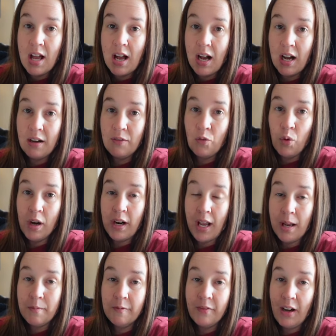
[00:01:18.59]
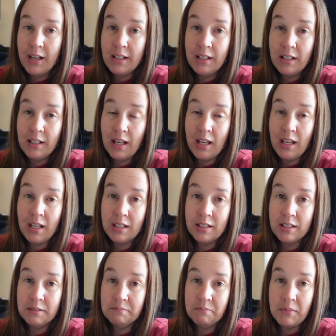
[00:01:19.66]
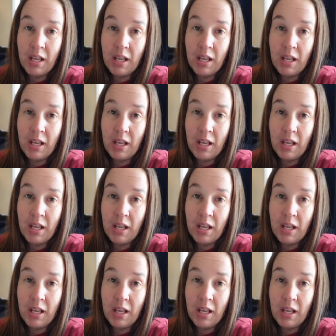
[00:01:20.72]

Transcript: of what I am finding and